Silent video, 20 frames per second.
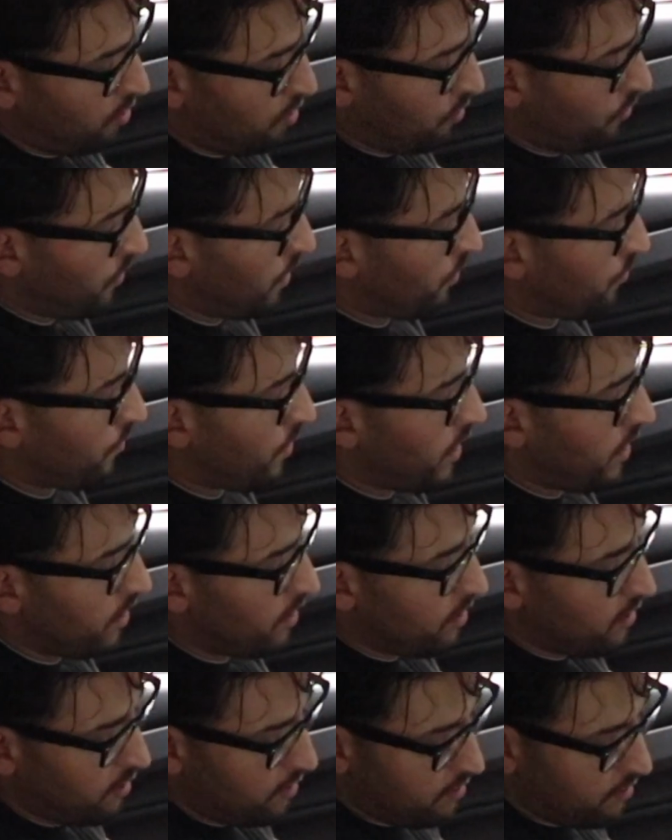your red
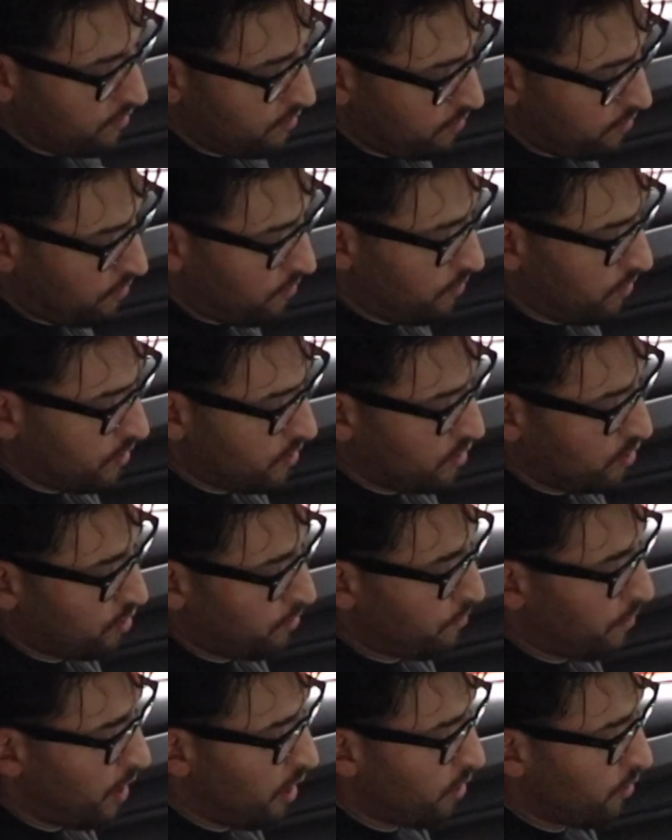wire, which is
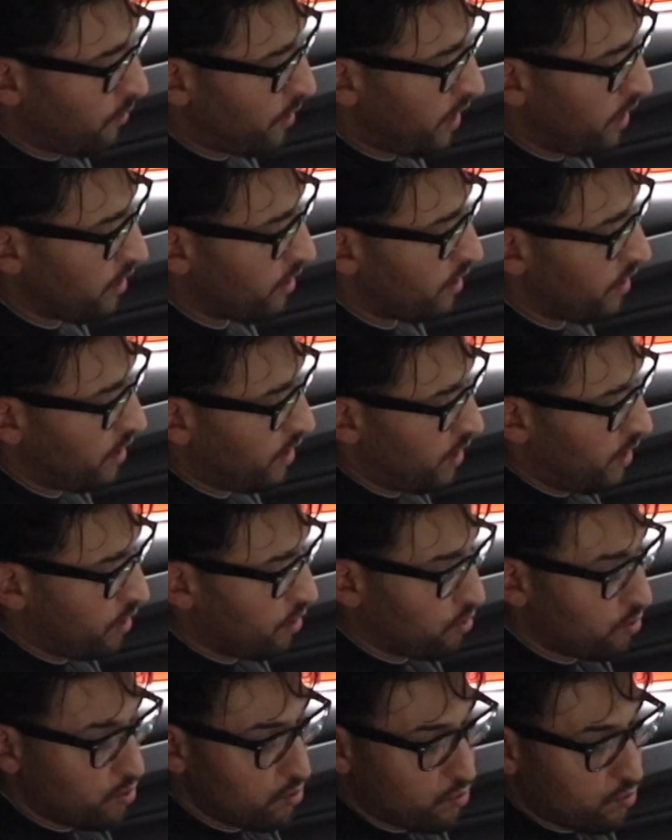your power wire,
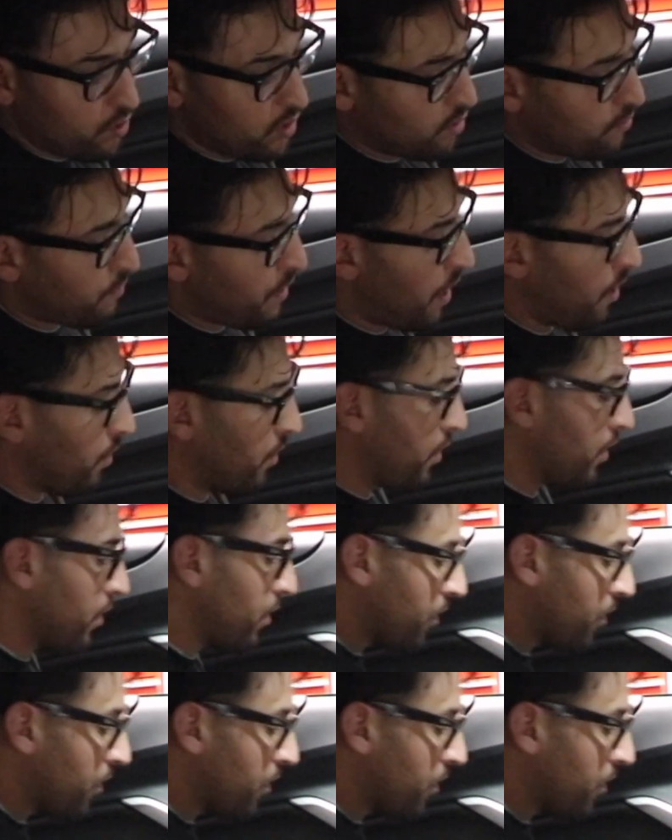to switch power.